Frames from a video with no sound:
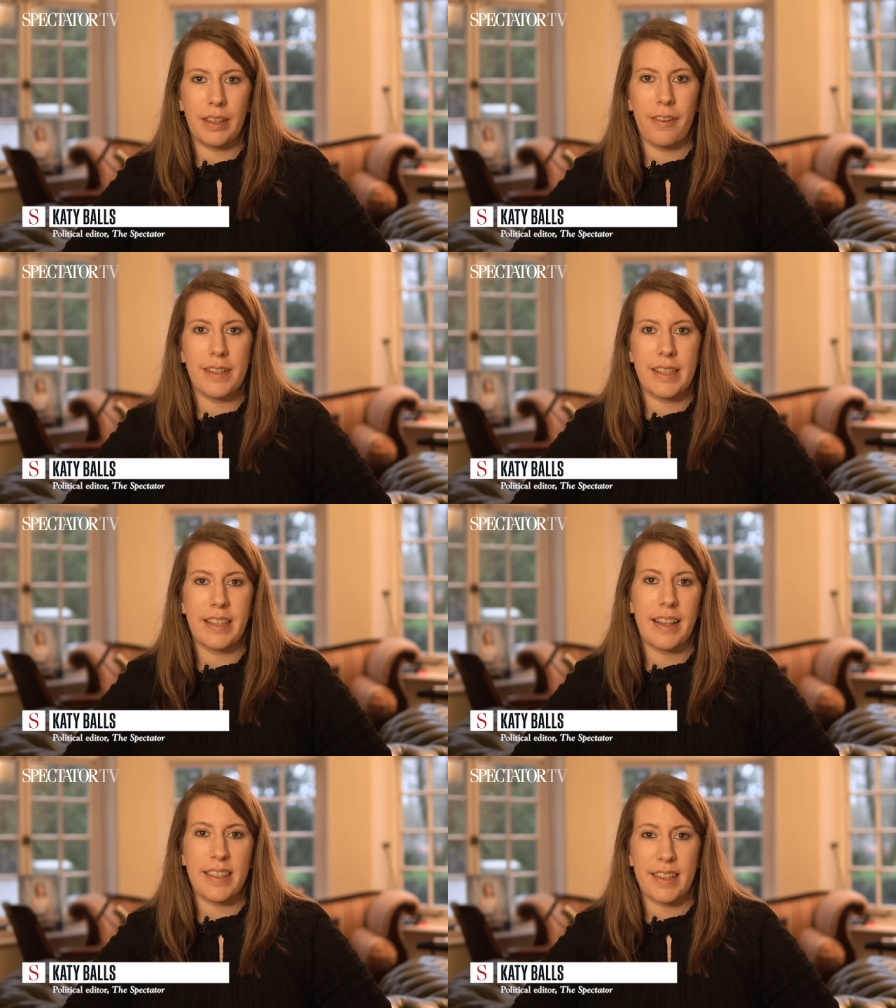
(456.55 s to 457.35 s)
there is a
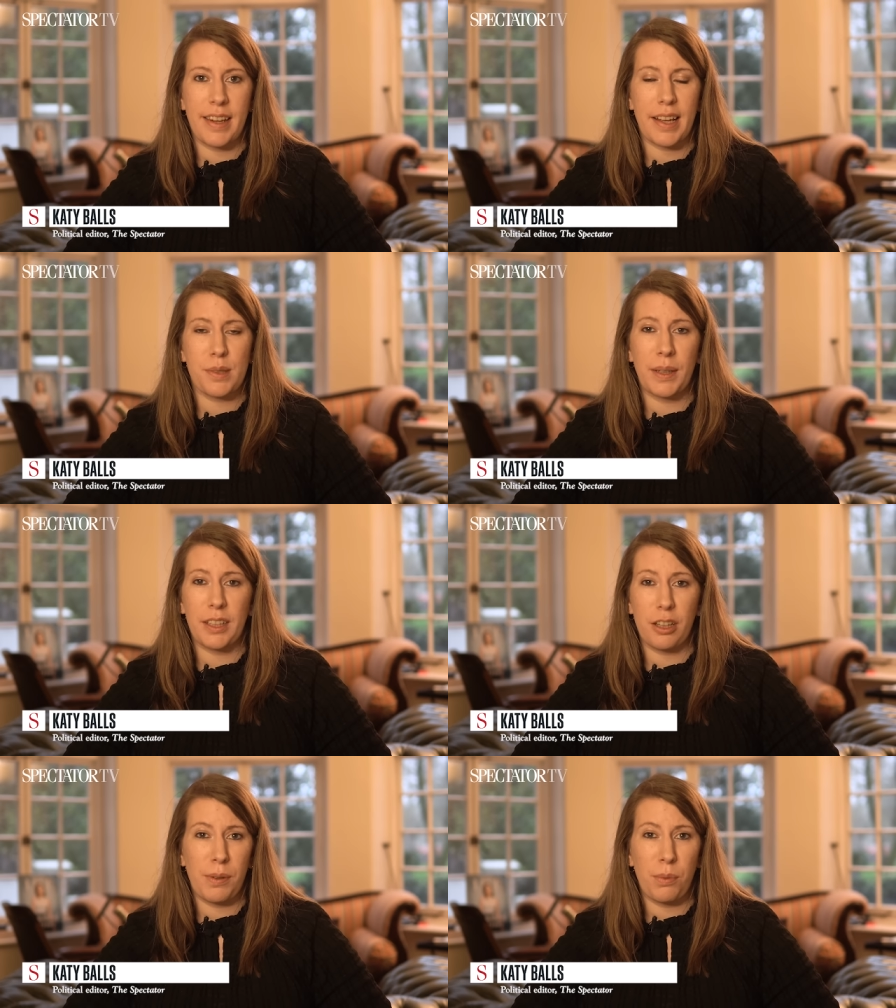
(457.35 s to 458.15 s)
sense that next week
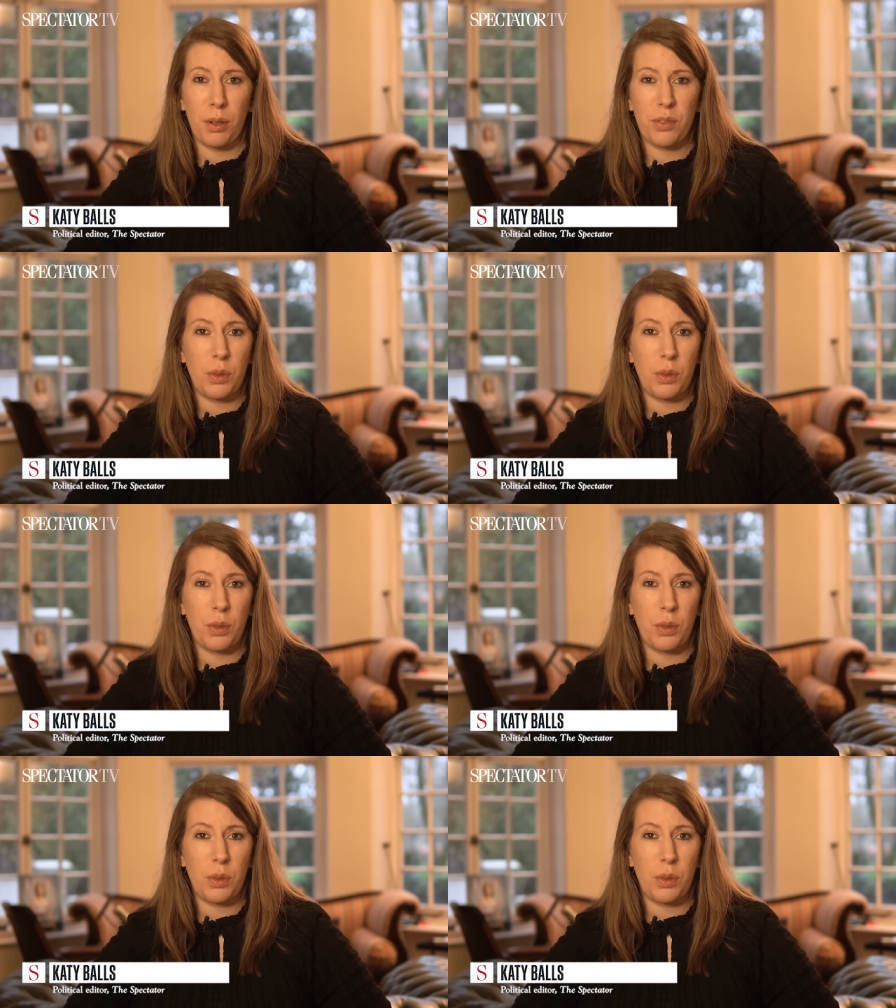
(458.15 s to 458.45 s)
could be one of